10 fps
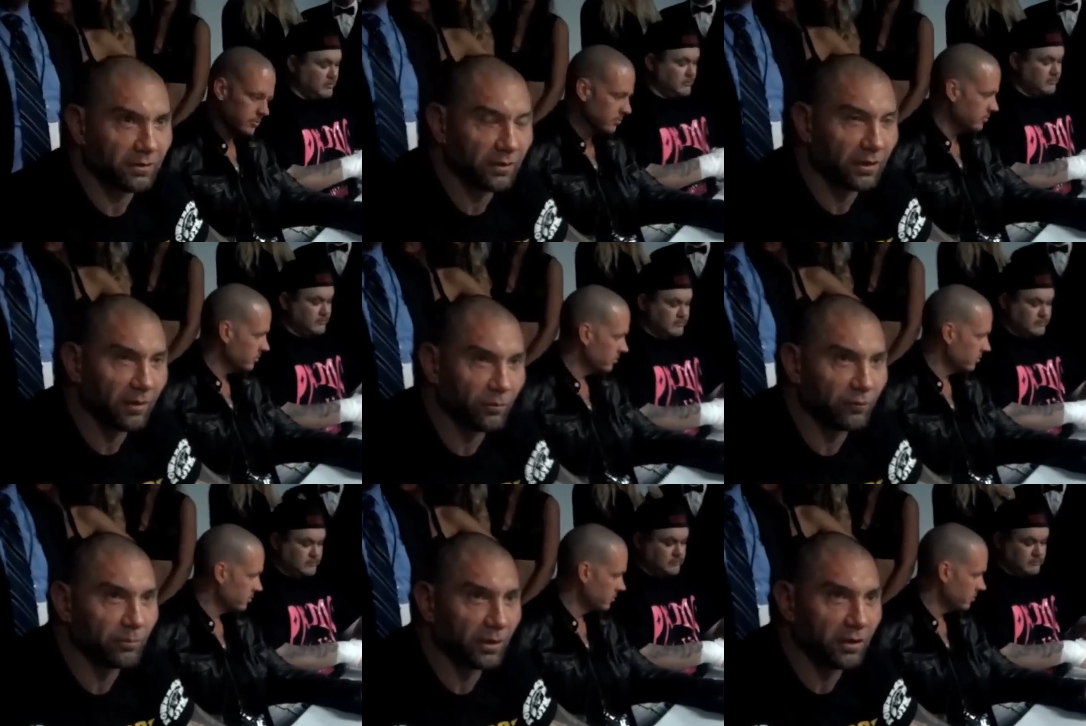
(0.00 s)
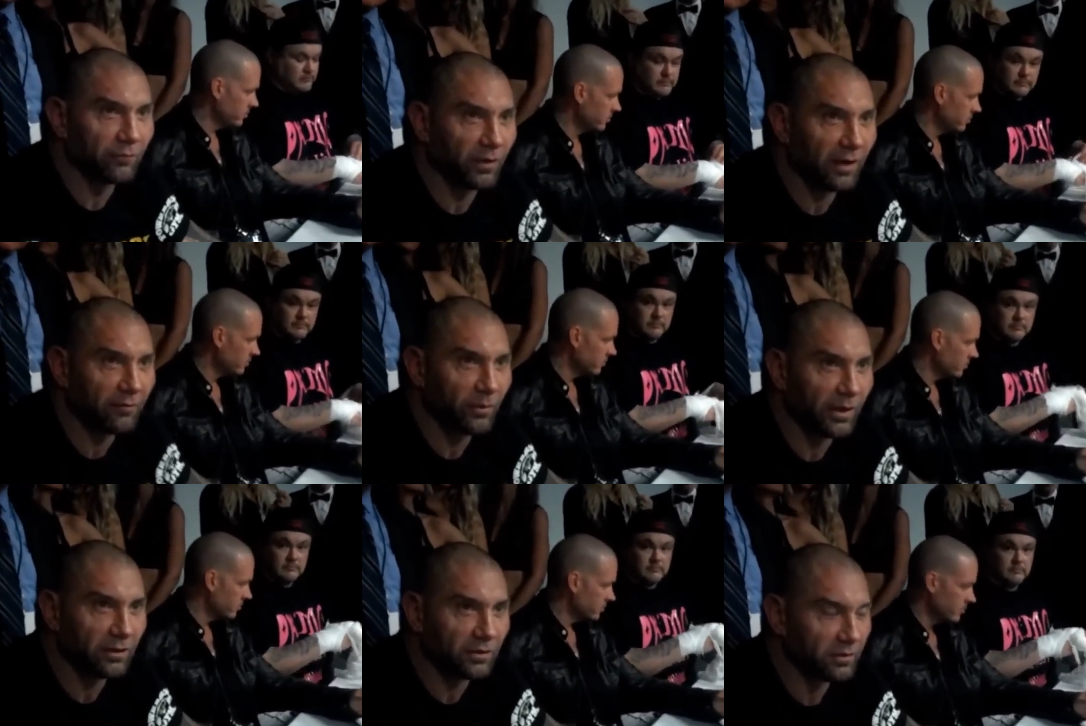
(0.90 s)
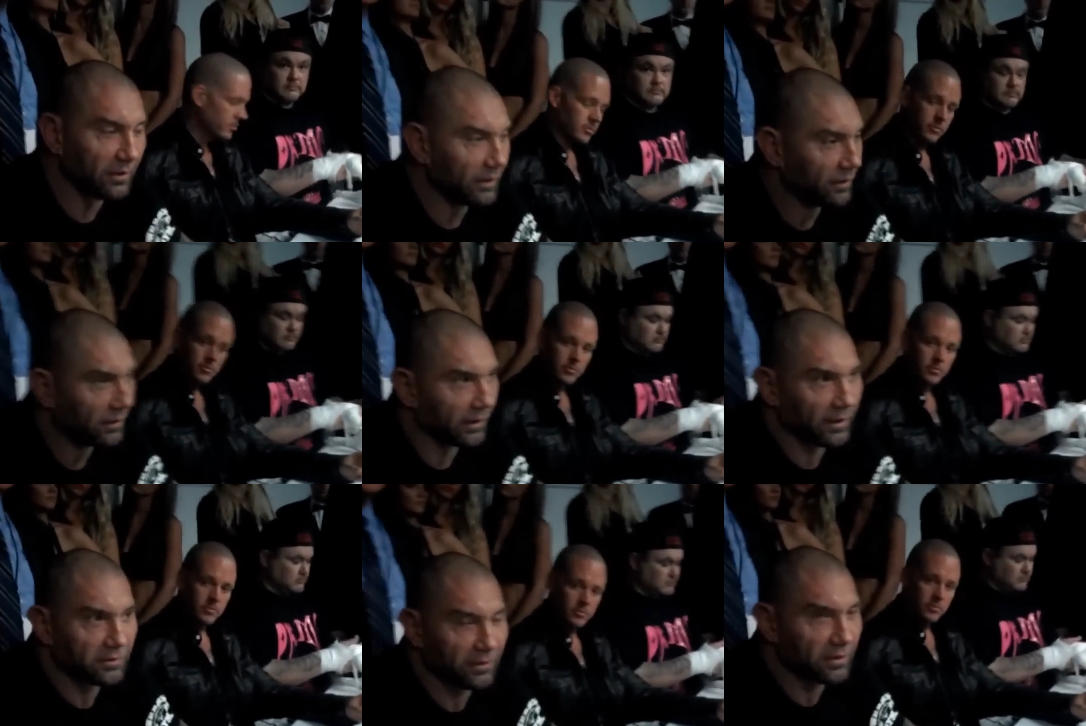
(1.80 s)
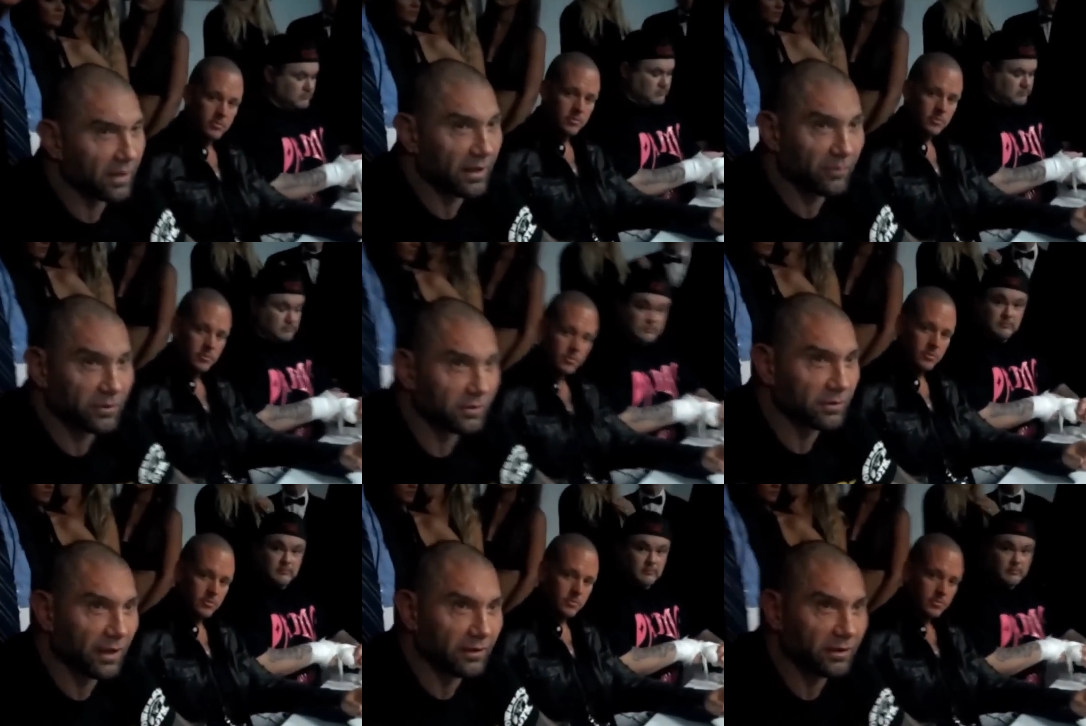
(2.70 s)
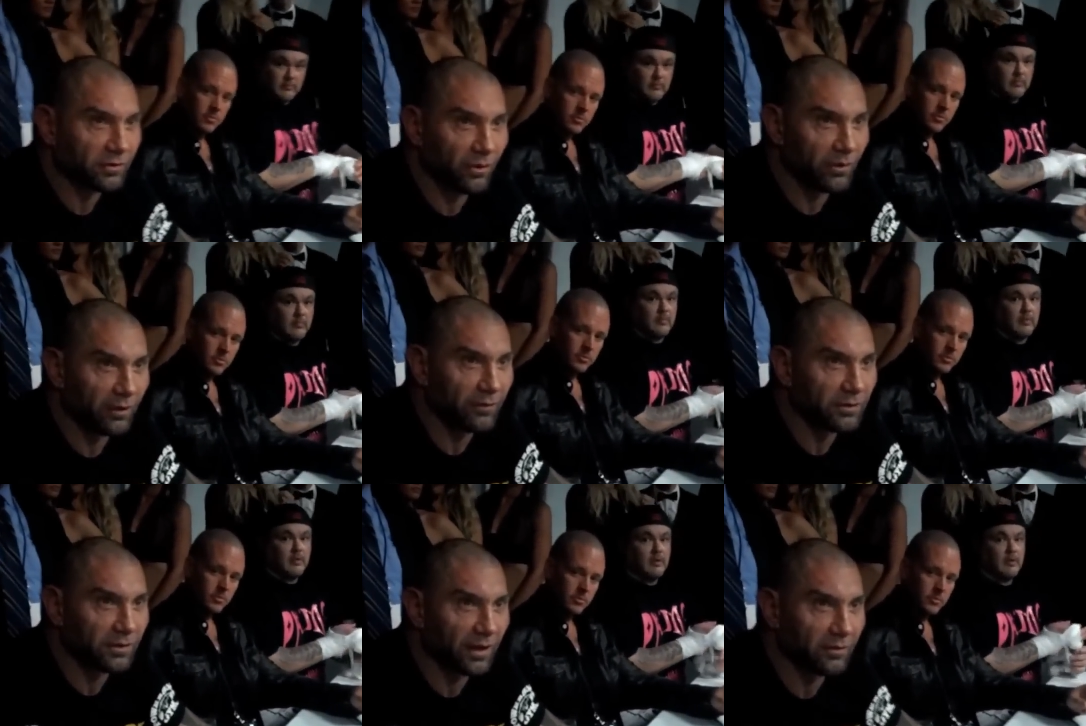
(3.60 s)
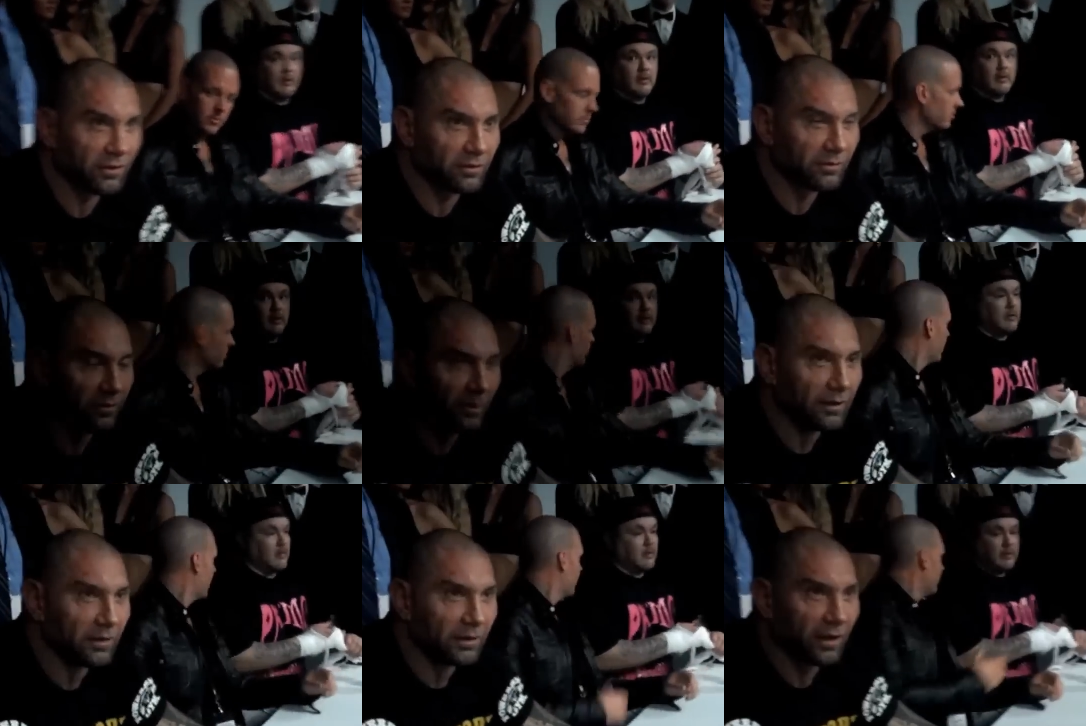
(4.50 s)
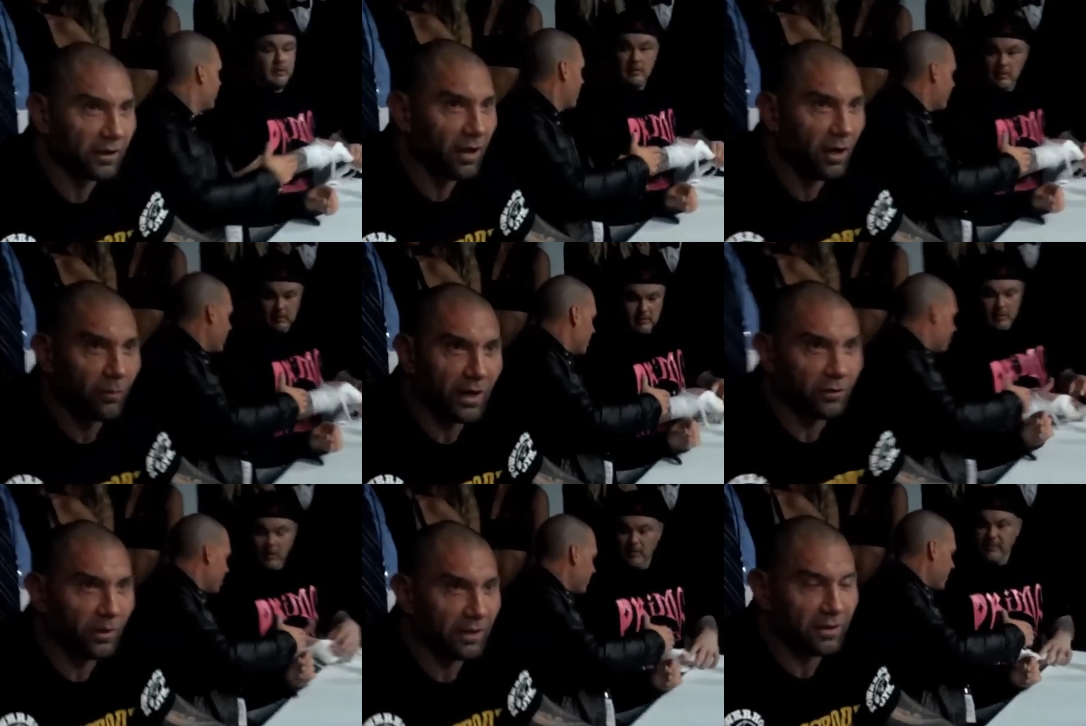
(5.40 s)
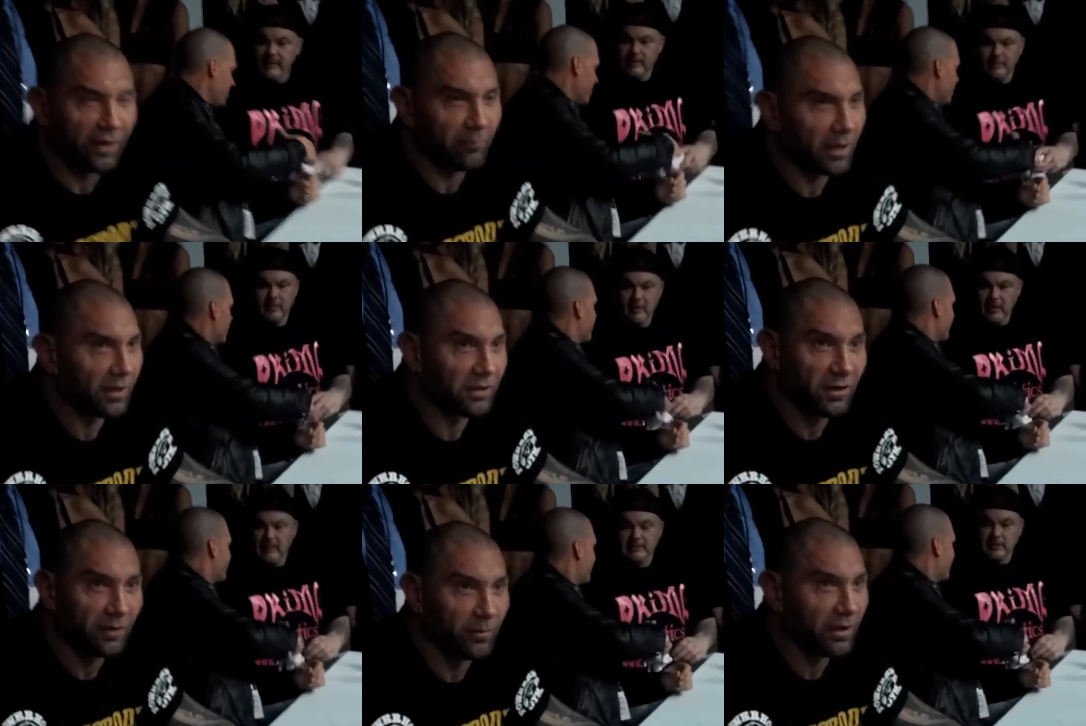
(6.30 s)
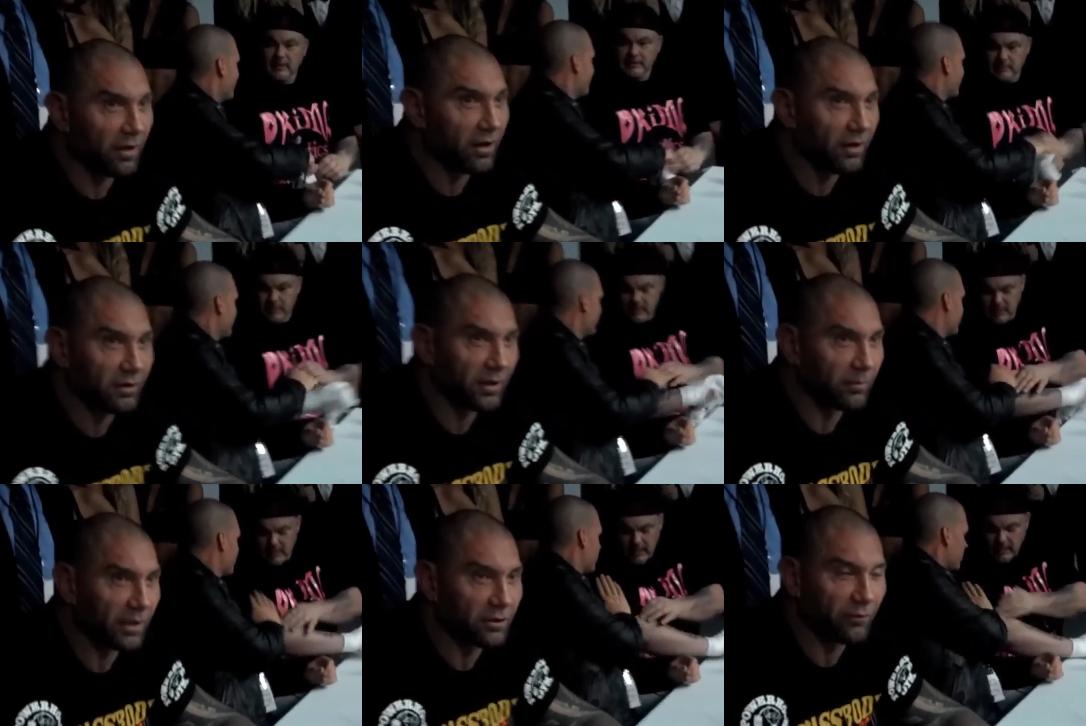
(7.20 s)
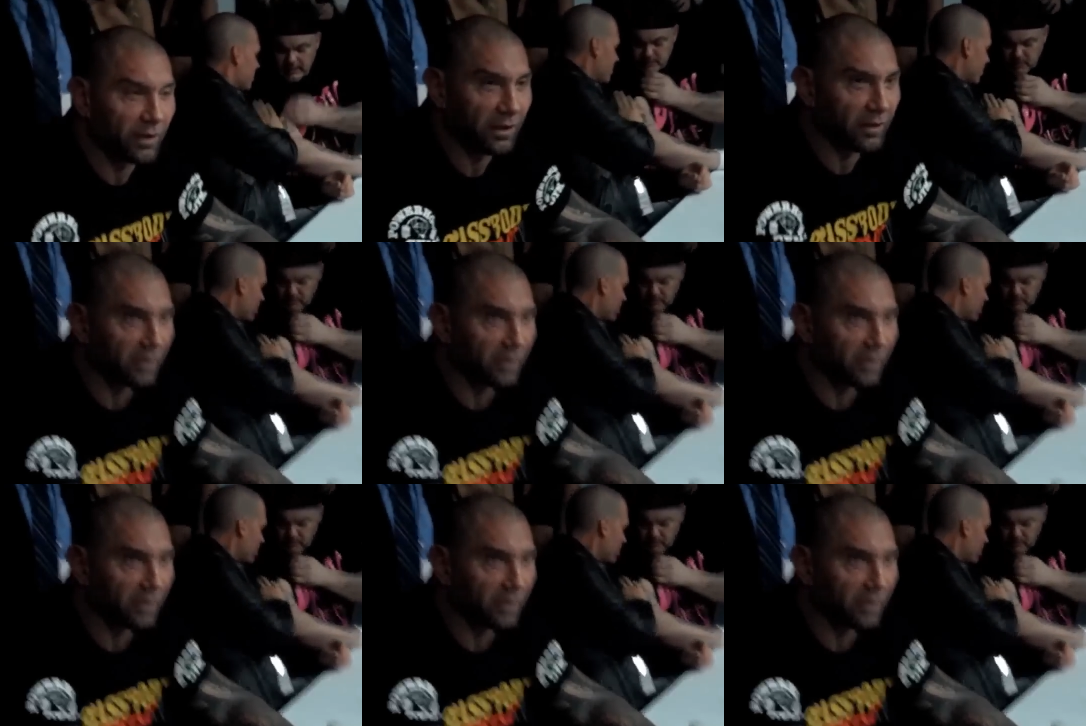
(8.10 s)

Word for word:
Speaker 1: is, you know, I moved pretty good for a heavyweight. I just, like I said tonight, I was just, I think, so nervous, and I just, like, it all went out the window. I didn't have my legs under me at all. I mean, I just felt